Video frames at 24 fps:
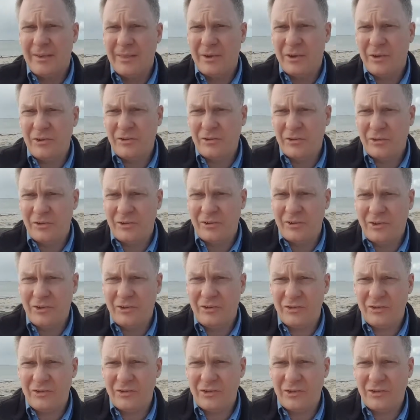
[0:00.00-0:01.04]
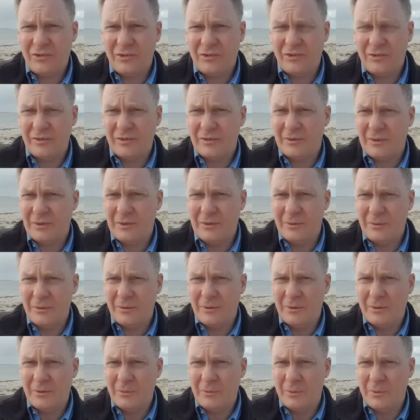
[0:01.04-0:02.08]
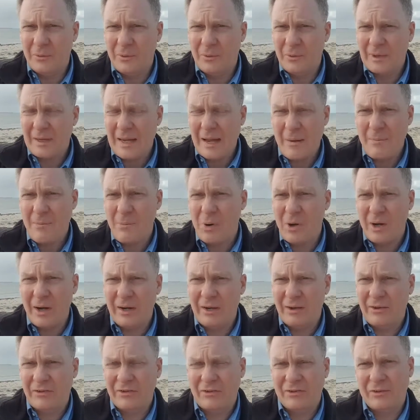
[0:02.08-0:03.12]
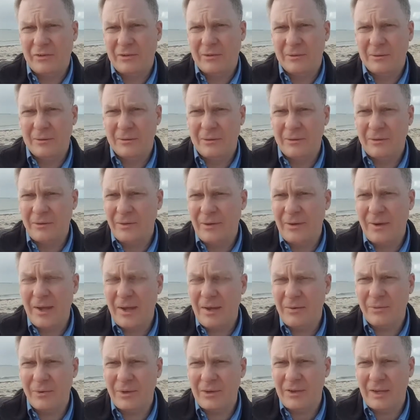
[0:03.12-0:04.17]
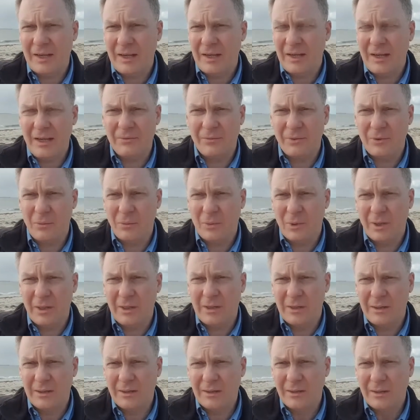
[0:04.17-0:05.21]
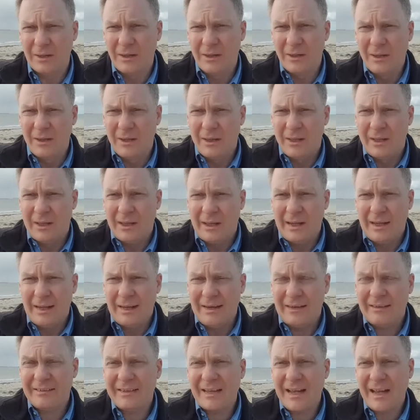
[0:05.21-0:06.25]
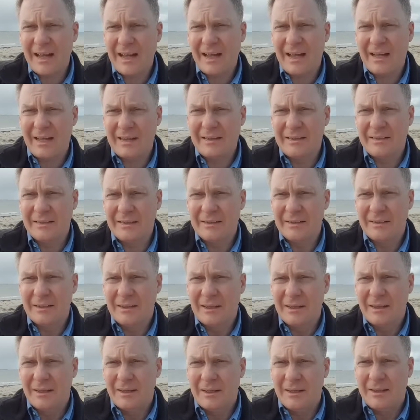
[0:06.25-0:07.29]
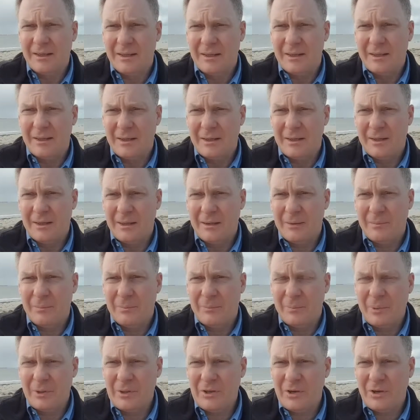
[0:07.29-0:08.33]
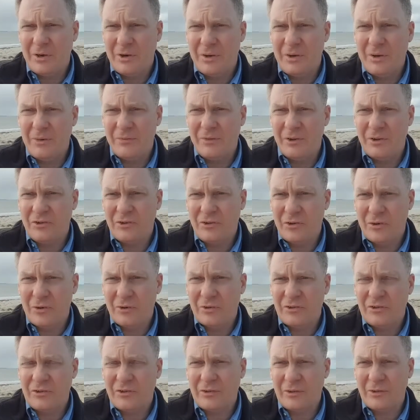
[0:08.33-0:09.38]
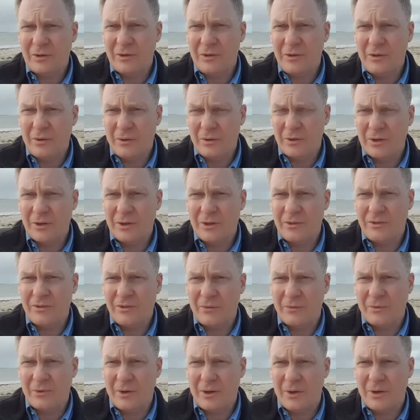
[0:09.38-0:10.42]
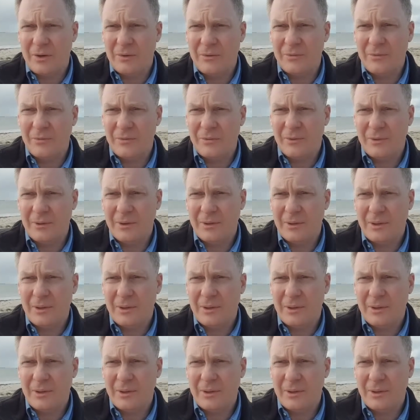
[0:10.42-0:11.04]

And those sorts of decisions come by us sort of every day, every week. And it's hard. But you know, if your dog's not going to survive,